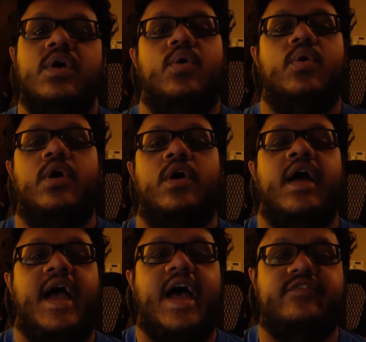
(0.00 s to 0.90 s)
or
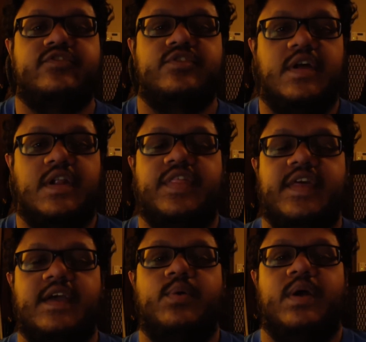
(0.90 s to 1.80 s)
has to run a
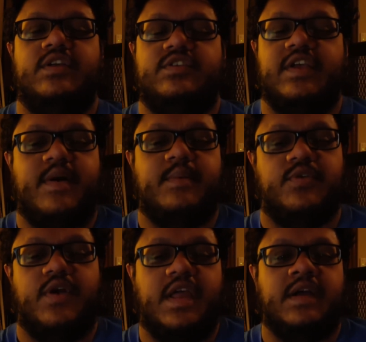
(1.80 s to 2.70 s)
thing, whereas if I'm
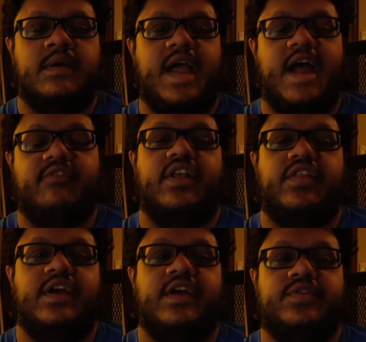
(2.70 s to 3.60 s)
running
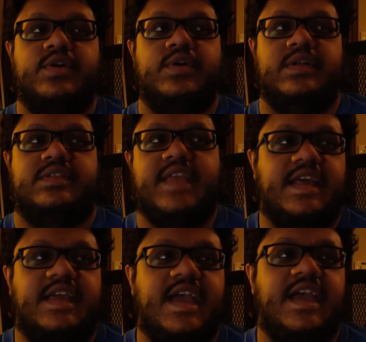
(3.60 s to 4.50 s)
everything through a
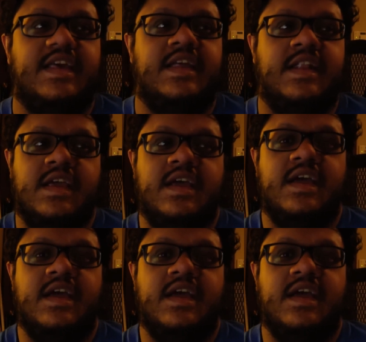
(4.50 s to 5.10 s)
dedicated